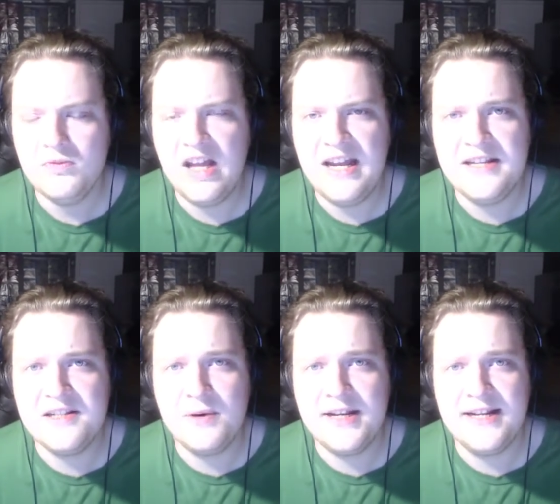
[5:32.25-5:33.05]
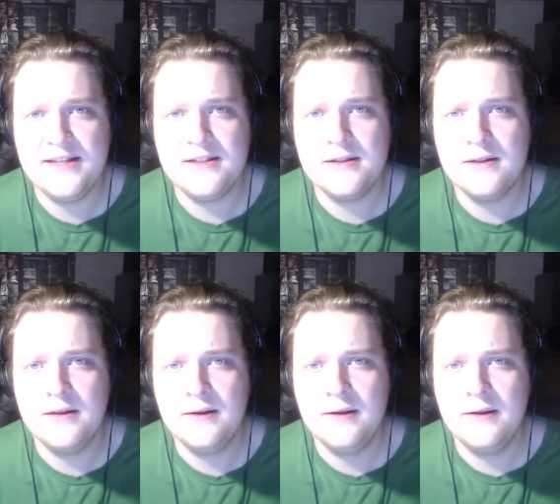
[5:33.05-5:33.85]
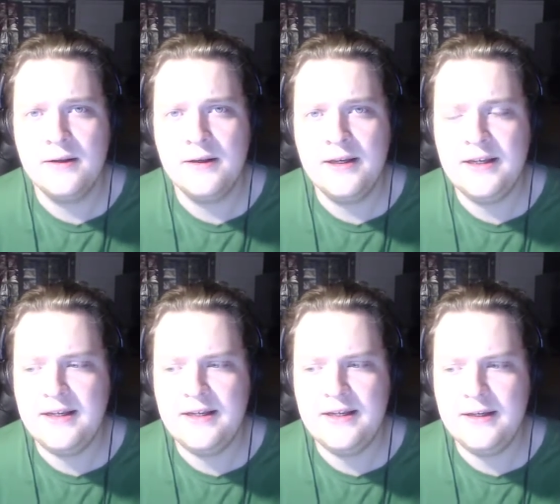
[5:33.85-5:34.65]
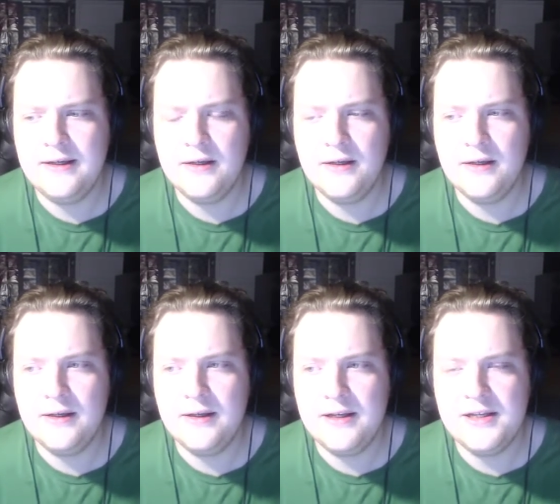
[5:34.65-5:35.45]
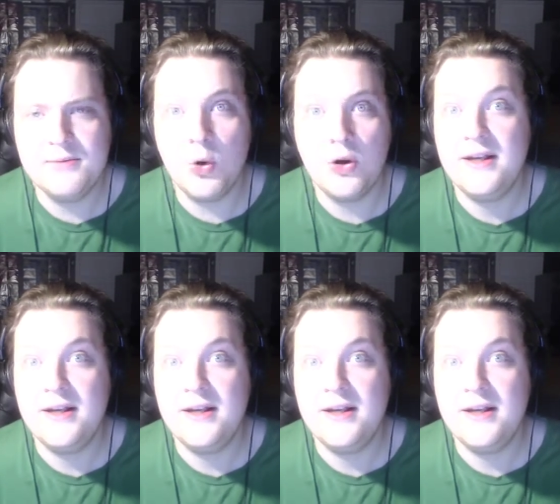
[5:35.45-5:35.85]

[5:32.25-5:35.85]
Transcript: it is what it is. He he's mortal.